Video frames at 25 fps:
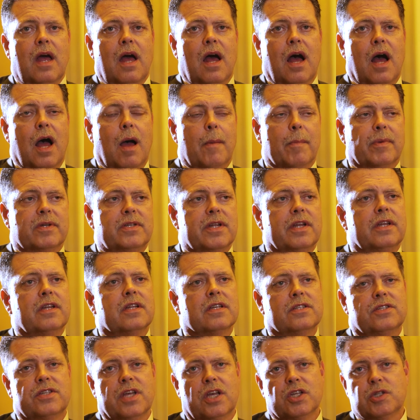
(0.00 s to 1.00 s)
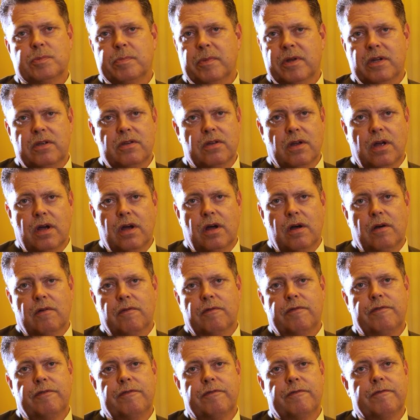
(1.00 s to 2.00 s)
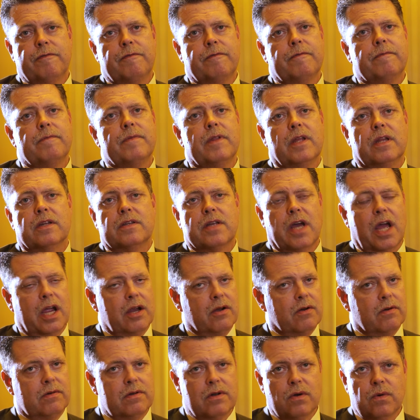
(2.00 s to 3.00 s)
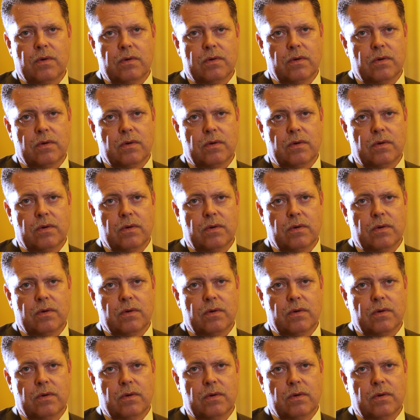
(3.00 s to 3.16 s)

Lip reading: I did an assessment of the entire